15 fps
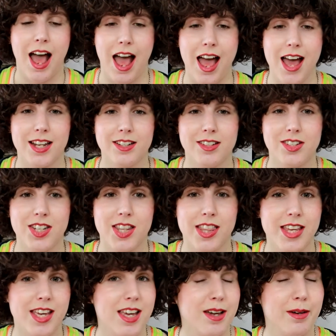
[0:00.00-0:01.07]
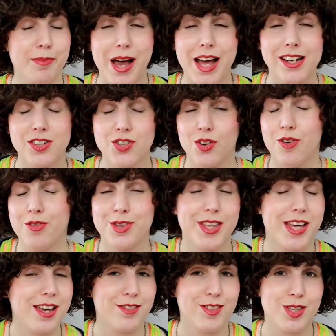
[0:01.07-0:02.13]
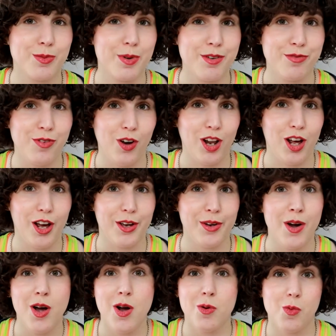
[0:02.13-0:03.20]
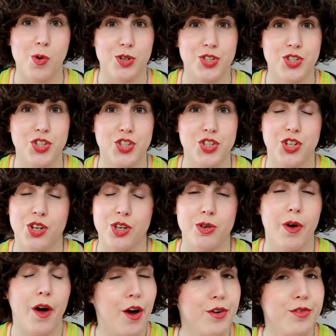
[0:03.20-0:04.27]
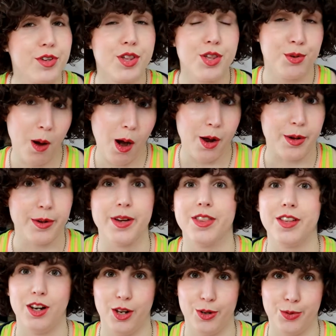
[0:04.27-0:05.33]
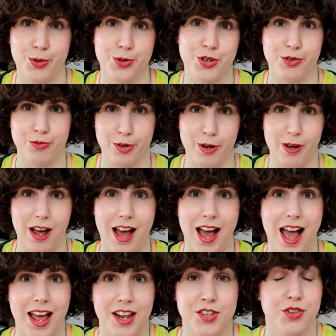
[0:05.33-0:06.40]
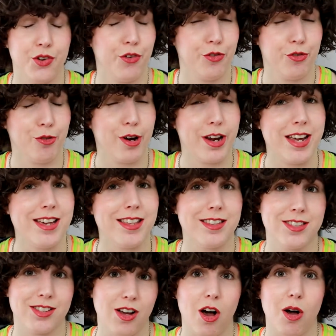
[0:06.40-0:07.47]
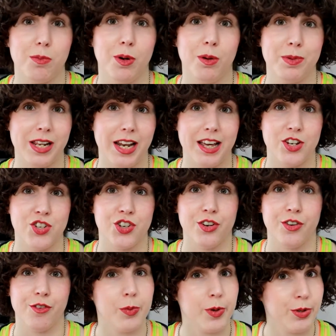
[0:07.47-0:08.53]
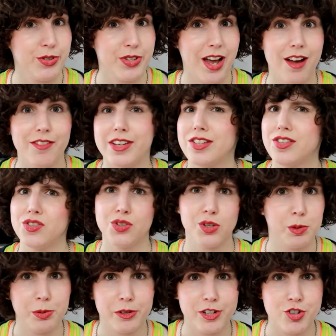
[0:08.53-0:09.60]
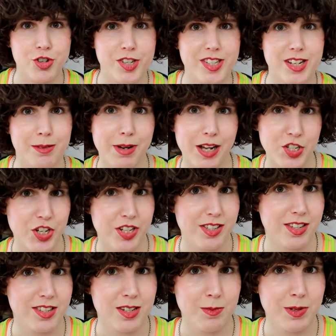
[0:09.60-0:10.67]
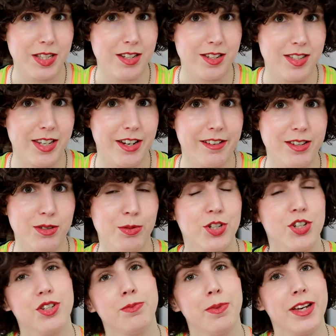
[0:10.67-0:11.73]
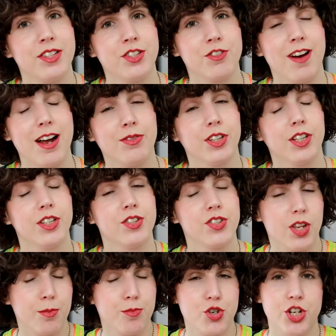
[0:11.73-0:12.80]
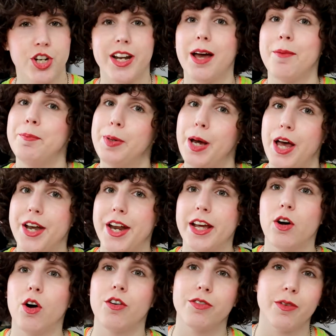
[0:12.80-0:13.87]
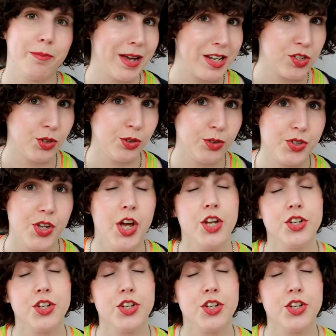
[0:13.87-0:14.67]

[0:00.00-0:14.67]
And the band of thieves that we follow want to overthrow the Lord Ruler and free the Scar population. We also have a super interesting magic system in this series, which is based around the consumption and burning of metals.